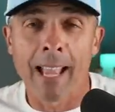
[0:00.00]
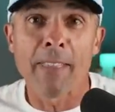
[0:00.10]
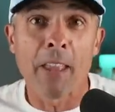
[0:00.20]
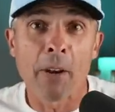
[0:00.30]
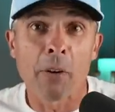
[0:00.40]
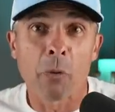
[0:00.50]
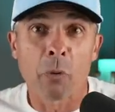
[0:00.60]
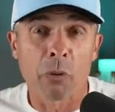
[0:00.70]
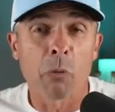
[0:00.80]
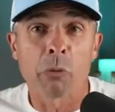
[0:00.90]
and then
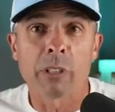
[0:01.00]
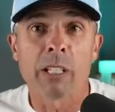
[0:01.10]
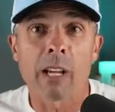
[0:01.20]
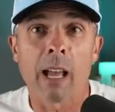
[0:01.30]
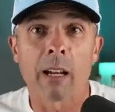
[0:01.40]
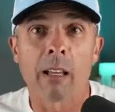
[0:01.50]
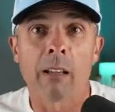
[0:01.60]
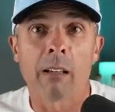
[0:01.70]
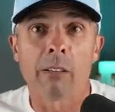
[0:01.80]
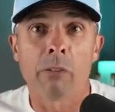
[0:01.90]
we'll teach you how to
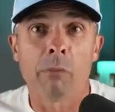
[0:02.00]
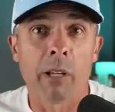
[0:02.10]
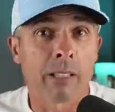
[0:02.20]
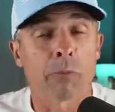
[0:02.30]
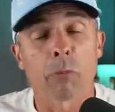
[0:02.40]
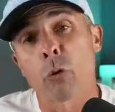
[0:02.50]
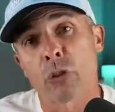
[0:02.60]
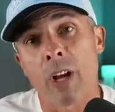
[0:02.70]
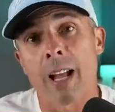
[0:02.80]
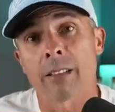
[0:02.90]
hit some cool
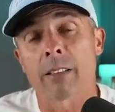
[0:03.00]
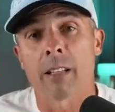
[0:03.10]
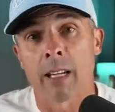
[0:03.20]
shots